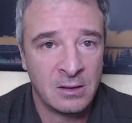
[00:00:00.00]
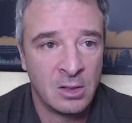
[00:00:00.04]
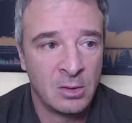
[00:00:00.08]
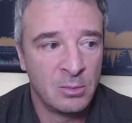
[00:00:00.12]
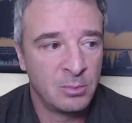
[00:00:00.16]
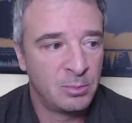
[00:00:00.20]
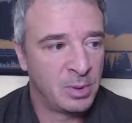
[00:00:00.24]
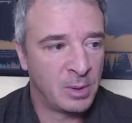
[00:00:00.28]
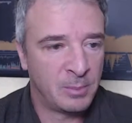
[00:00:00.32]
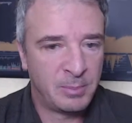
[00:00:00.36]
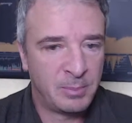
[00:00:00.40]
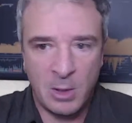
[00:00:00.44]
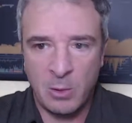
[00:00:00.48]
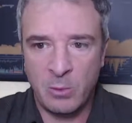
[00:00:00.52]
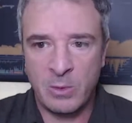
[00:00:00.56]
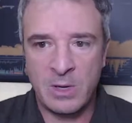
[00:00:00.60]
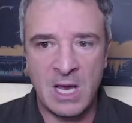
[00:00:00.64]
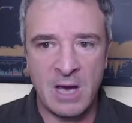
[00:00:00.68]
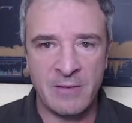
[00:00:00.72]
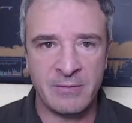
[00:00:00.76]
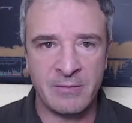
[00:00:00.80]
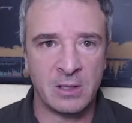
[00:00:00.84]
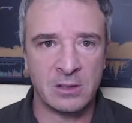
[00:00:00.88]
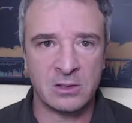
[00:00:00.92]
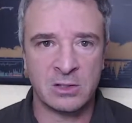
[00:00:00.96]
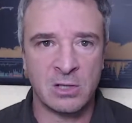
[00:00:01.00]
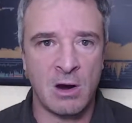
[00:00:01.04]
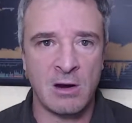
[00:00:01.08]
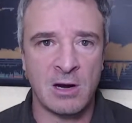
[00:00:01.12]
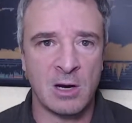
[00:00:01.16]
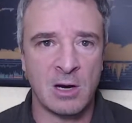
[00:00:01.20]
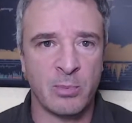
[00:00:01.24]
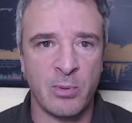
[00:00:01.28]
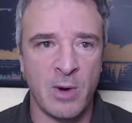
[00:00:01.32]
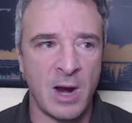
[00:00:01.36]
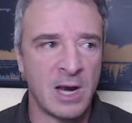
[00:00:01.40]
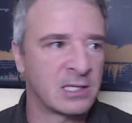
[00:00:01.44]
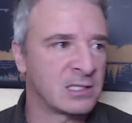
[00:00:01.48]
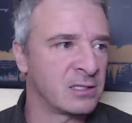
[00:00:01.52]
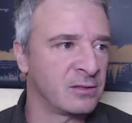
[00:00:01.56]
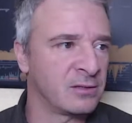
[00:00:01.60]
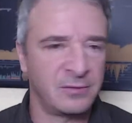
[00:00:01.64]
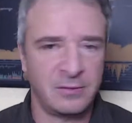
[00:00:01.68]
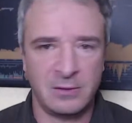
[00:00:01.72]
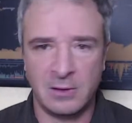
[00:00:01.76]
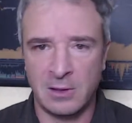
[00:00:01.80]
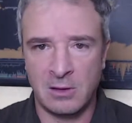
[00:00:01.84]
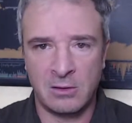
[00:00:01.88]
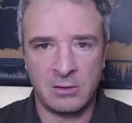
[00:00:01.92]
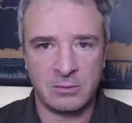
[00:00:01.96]
But but we have a target price of,
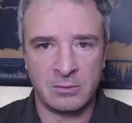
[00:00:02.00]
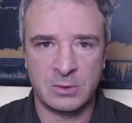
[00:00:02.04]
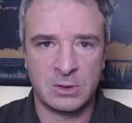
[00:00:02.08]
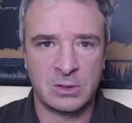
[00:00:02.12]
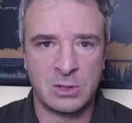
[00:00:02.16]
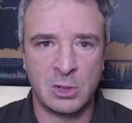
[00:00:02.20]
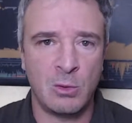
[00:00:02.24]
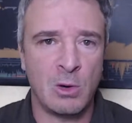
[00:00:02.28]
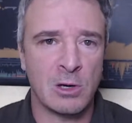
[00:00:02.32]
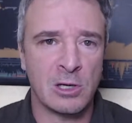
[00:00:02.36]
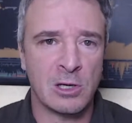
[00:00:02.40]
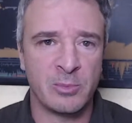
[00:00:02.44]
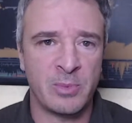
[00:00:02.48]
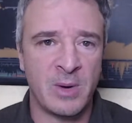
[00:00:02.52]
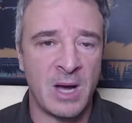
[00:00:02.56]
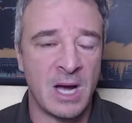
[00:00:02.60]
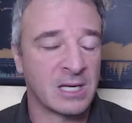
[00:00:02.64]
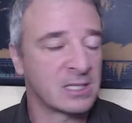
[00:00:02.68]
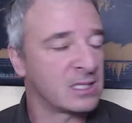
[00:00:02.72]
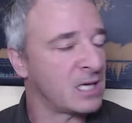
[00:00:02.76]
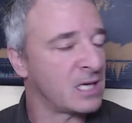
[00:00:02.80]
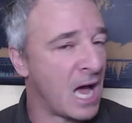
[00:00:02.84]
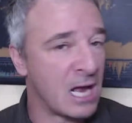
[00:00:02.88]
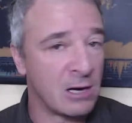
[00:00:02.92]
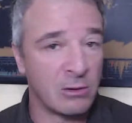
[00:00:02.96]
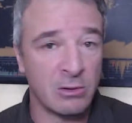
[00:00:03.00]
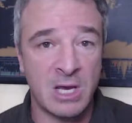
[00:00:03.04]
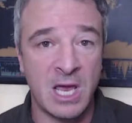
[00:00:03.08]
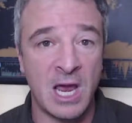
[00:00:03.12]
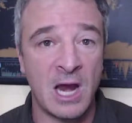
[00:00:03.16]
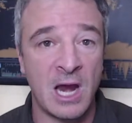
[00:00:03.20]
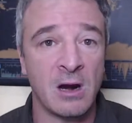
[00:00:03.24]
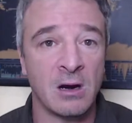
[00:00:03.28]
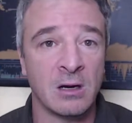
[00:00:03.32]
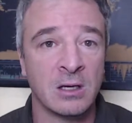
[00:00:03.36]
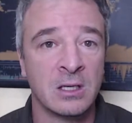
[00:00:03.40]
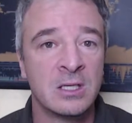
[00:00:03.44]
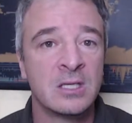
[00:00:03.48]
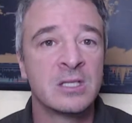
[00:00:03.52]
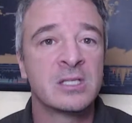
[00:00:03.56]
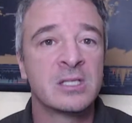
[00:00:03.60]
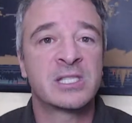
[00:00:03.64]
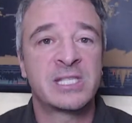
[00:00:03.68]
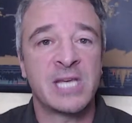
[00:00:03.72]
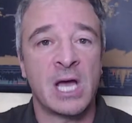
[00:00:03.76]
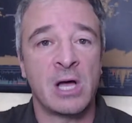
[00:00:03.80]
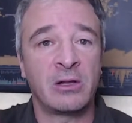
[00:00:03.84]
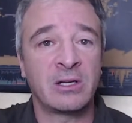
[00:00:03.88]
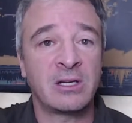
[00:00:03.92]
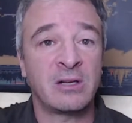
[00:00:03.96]
you know, two hundred bucks. I don't care.
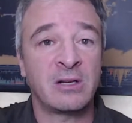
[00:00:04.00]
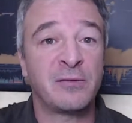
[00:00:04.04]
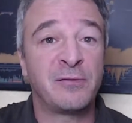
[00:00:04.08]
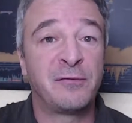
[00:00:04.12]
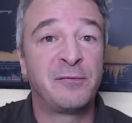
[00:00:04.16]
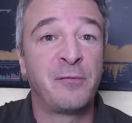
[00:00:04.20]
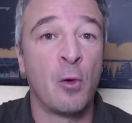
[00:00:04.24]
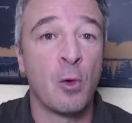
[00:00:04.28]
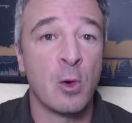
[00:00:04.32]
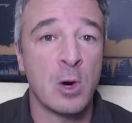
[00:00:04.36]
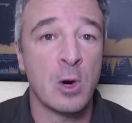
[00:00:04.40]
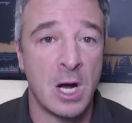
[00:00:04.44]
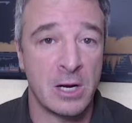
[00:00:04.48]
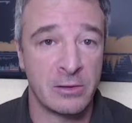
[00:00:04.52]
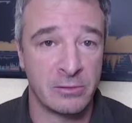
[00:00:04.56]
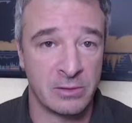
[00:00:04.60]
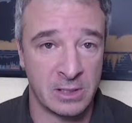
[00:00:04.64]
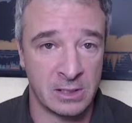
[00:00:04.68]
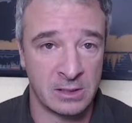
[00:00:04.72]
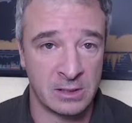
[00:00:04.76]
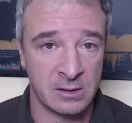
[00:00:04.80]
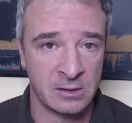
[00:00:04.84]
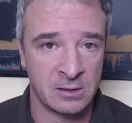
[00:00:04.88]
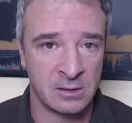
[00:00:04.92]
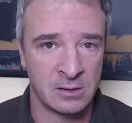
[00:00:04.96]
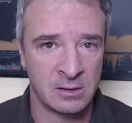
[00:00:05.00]
Sell it at four hundred.